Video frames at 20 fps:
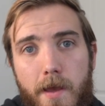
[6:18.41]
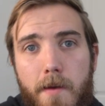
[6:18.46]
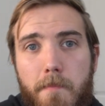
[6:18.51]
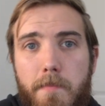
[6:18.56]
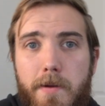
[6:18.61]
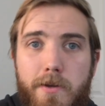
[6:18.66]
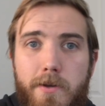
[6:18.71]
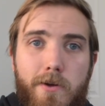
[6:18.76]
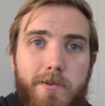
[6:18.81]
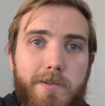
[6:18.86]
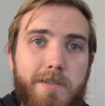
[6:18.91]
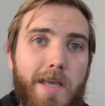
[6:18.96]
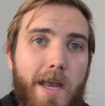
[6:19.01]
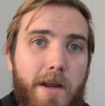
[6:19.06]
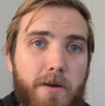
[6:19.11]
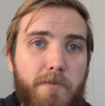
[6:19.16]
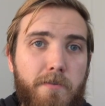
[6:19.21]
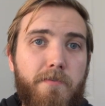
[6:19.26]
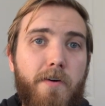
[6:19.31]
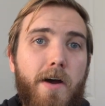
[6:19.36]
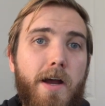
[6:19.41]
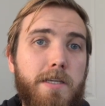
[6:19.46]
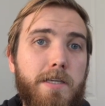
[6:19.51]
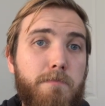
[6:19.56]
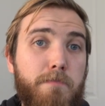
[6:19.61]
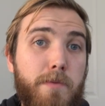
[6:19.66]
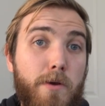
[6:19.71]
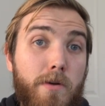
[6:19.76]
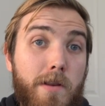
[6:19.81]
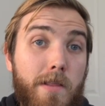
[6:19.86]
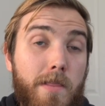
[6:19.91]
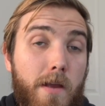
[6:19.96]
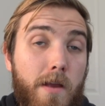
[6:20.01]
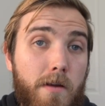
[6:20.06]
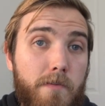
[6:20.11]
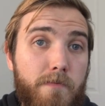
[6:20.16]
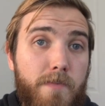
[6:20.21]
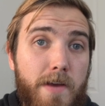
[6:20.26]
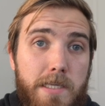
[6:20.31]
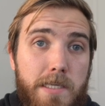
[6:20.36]
but not sacrifice building their
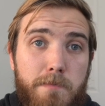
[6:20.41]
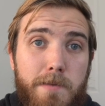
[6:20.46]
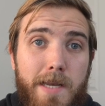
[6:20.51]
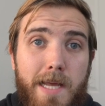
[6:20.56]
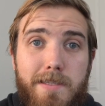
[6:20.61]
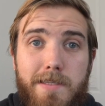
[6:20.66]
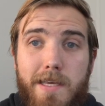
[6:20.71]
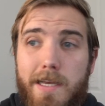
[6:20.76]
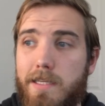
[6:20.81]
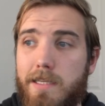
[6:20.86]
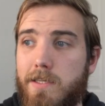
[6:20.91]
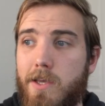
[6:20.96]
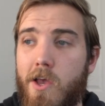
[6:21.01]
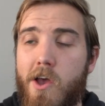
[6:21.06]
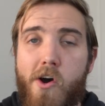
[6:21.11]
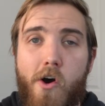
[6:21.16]
investment assets